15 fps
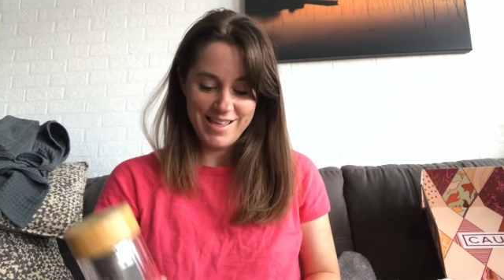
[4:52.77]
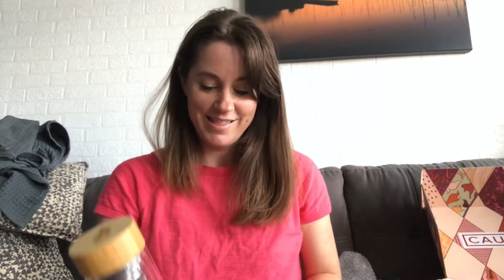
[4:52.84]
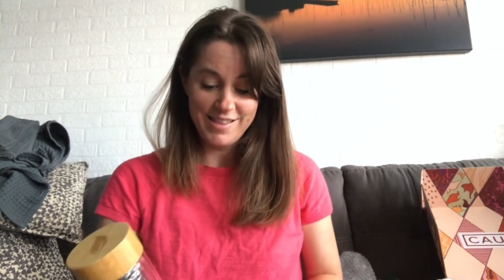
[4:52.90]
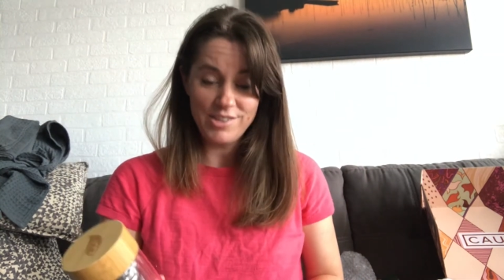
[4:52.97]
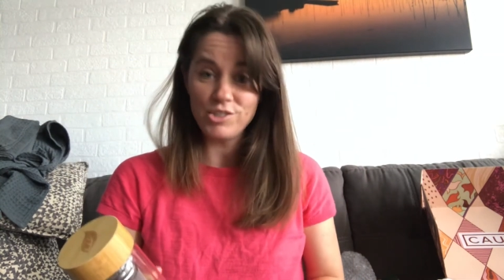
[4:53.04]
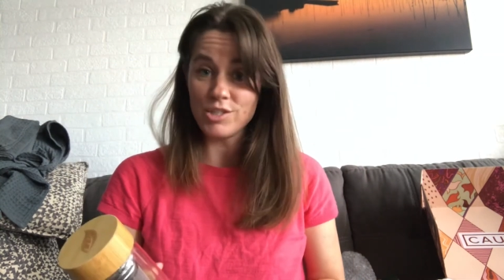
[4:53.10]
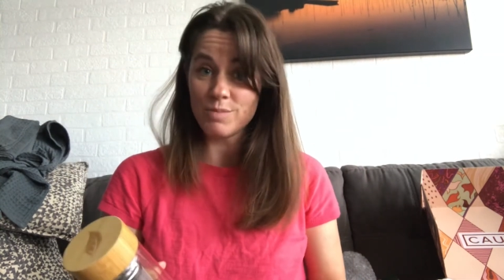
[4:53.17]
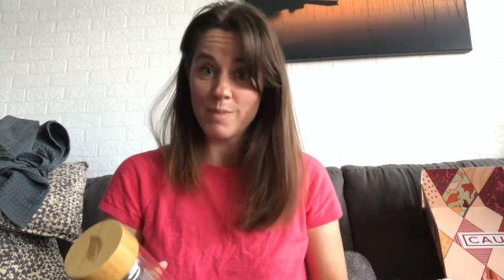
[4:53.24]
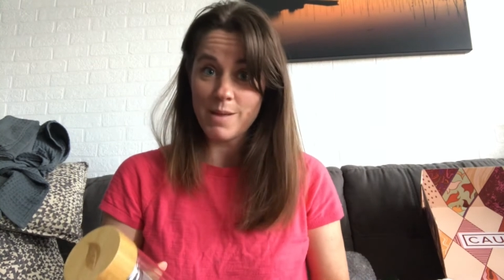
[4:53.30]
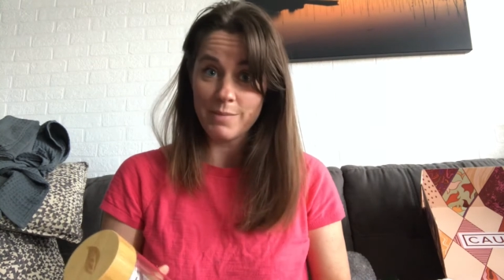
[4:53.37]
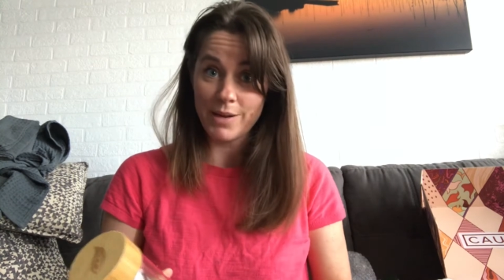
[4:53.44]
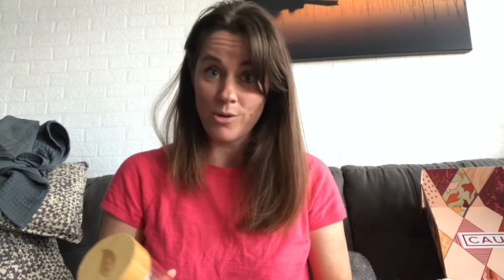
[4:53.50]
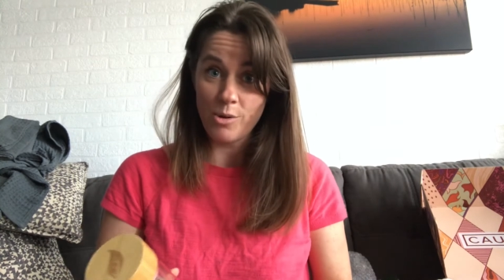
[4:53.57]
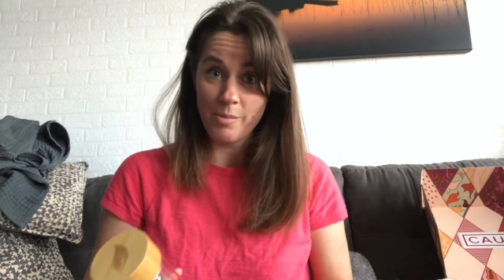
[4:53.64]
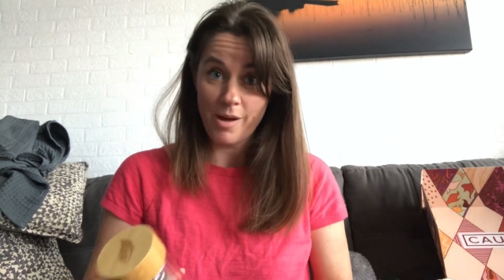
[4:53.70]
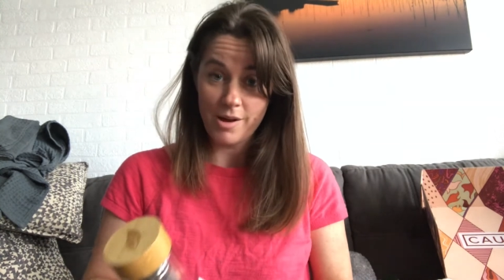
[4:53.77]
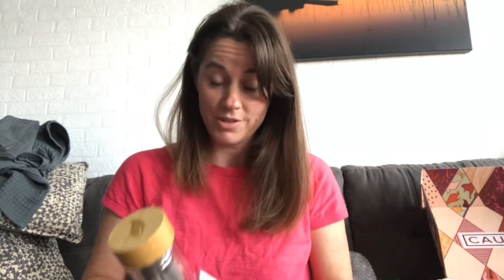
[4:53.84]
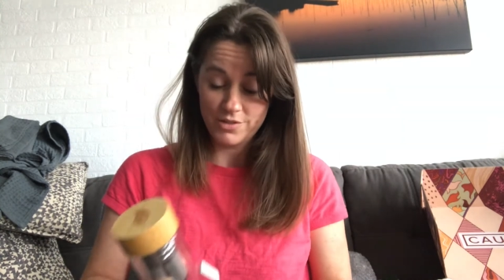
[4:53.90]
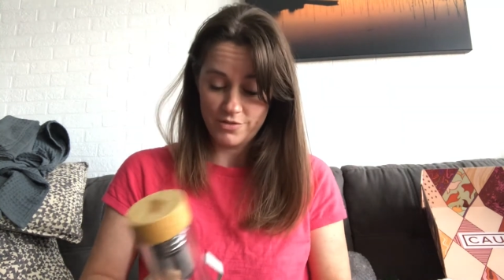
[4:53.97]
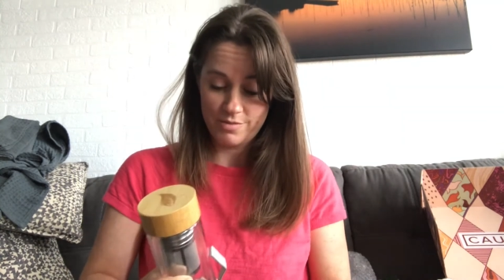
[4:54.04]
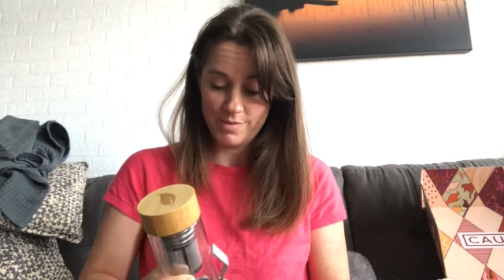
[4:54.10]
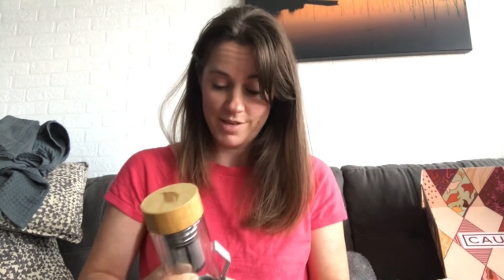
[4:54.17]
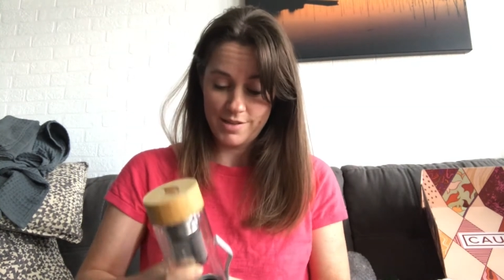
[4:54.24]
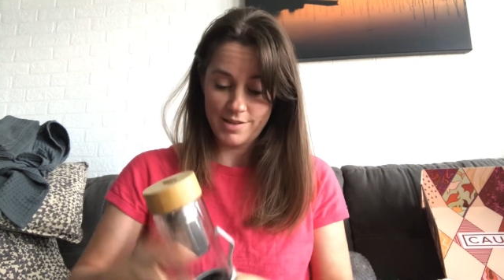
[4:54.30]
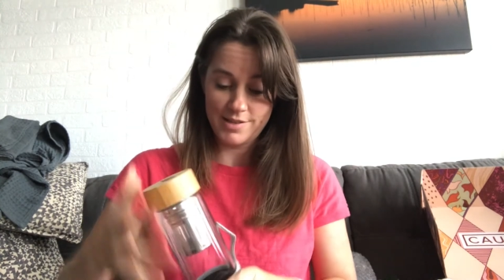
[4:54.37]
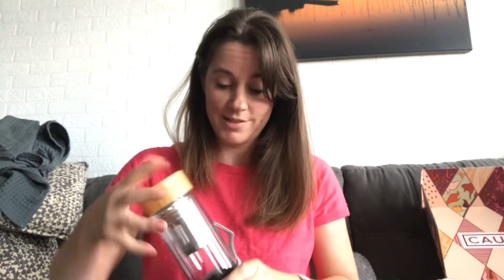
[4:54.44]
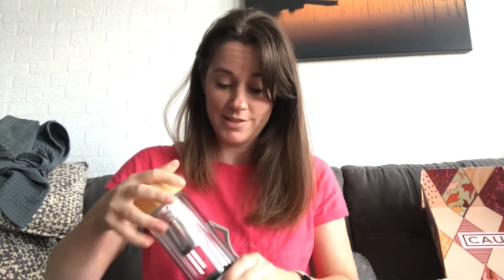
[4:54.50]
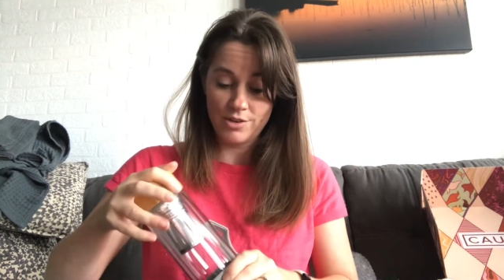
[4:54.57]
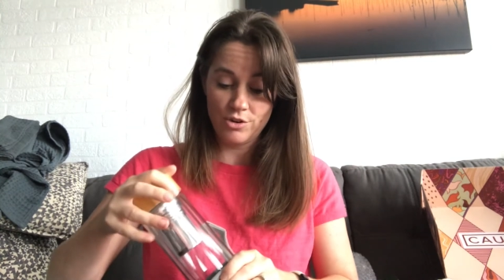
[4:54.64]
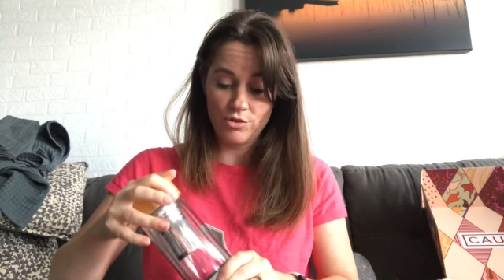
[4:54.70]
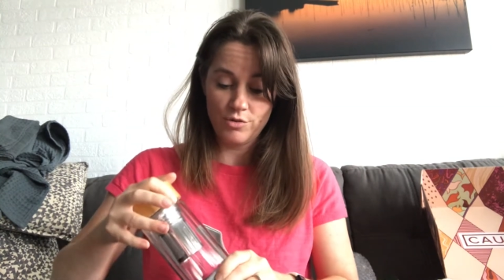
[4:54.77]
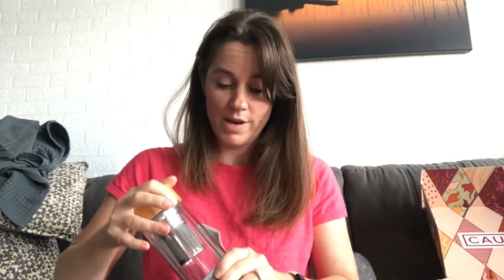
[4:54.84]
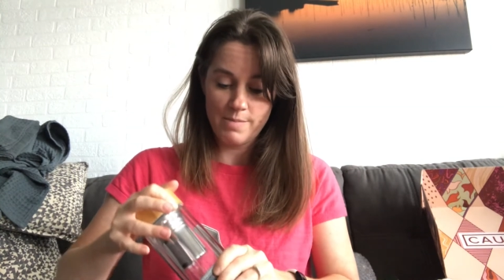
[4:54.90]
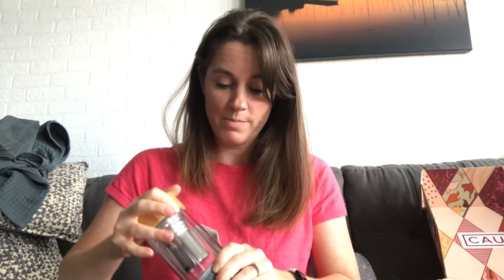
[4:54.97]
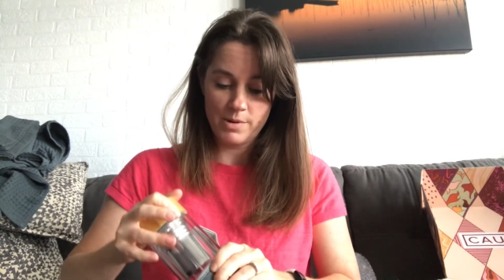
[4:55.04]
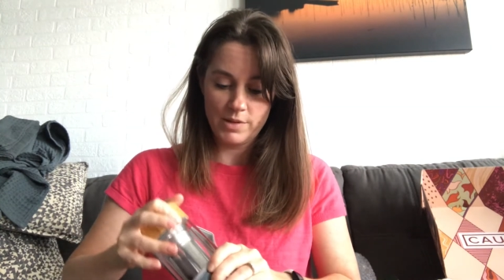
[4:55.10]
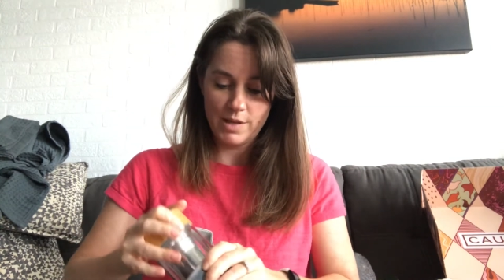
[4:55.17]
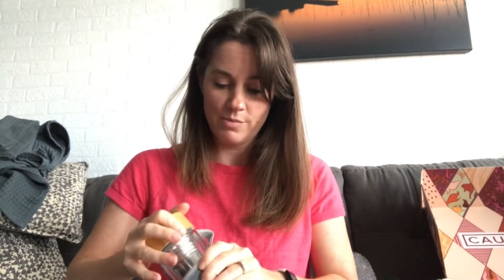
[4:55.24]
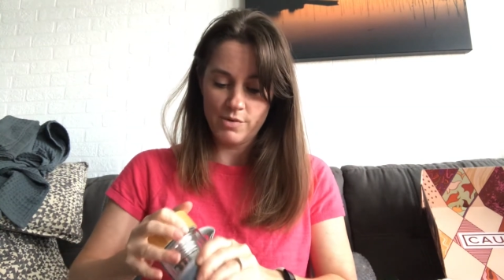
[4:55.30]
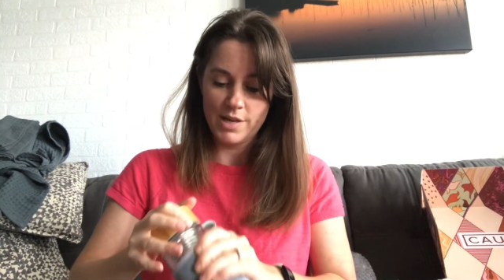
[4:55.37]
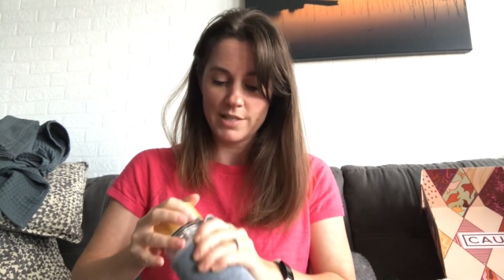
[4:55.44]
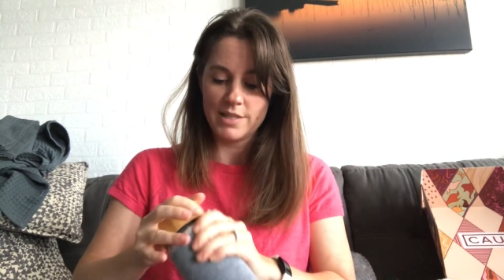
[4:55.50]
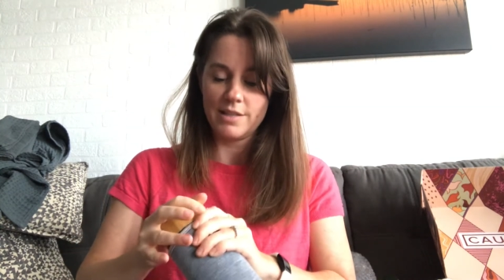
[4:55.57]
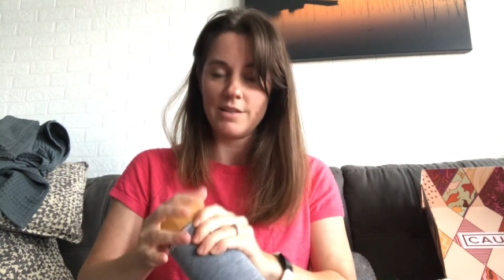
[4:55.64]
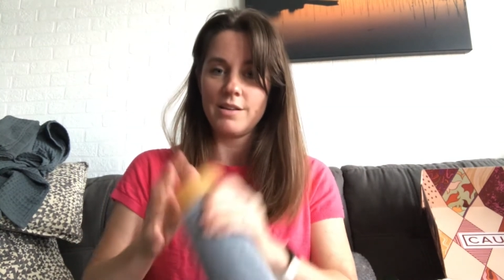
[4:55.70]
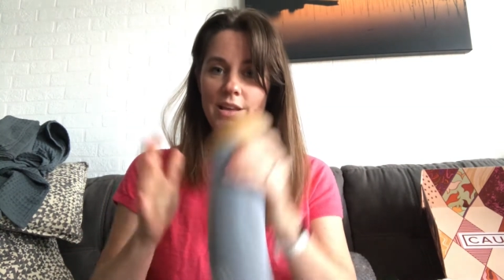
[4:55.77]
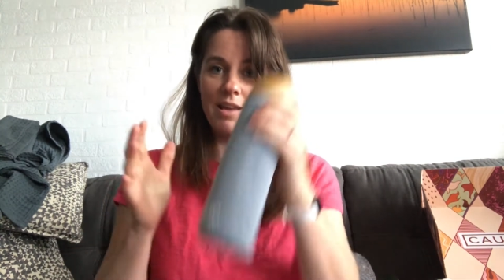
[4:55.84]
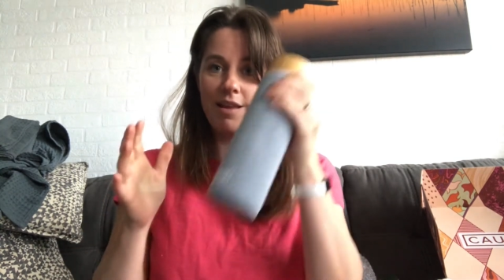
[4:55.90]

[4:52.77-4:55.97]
This just made my whole box for me. This is a great birthday present.